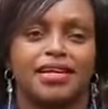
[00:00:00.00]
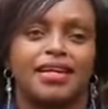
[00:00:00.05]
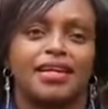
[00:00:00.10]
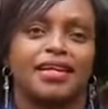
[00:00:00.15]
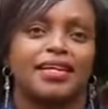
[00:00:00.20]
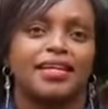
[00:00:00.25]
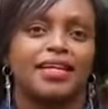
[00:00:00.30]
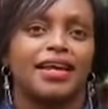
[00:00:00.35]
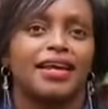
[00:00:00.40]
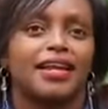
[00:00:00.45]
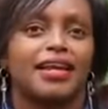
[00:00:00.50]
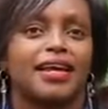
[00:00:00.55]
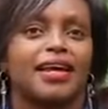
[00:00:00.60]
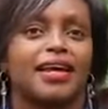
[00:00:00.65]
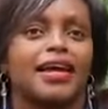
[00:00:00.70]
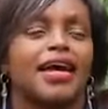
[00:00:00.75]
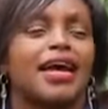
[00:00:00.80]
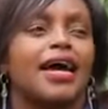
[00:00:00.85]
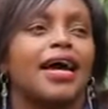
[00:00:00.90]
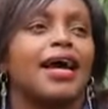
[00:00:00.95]
in Ghana.
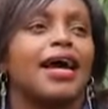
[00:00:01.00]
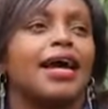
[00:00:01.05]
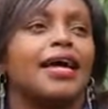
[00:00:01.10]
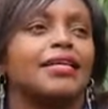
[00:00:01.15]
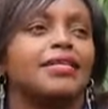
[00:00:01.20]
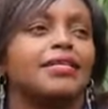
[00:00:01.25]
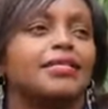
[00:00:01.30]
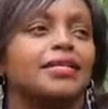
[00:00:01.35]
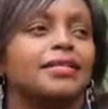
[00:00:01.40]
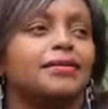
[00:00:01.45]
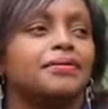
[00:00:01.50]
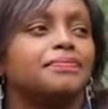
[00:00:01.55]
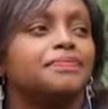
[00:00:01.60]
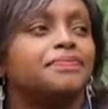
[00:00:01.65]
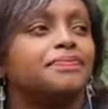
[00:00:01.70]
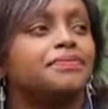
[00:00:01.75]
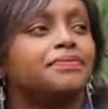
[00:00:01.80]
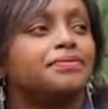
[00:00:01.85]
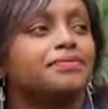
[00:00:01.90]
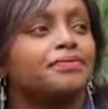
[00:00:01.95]

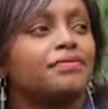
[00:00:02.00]
And